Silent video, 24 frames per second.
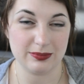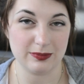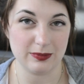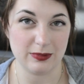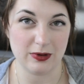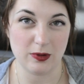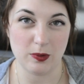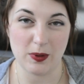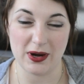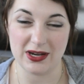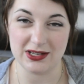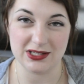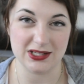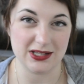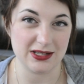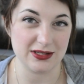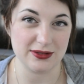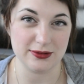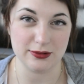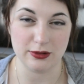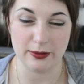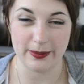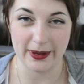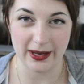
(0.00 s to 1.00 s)
Quenching
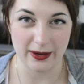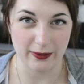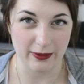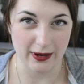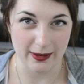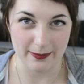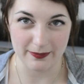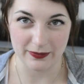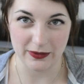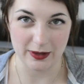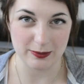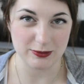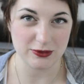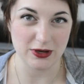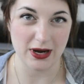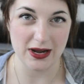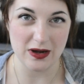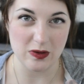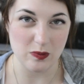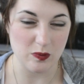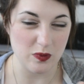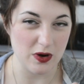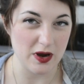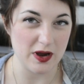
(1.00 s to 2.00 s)
Sorbet Creme. I'm trying
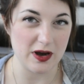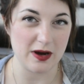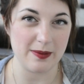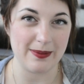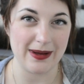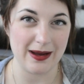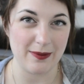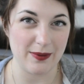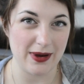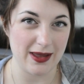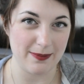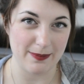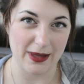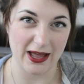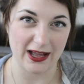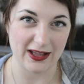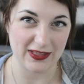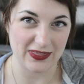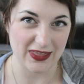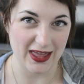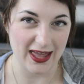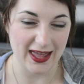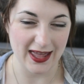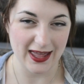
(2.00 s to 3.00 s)
to work my way back
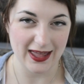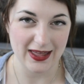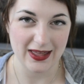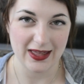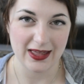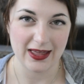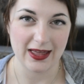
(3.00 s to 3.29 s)
there,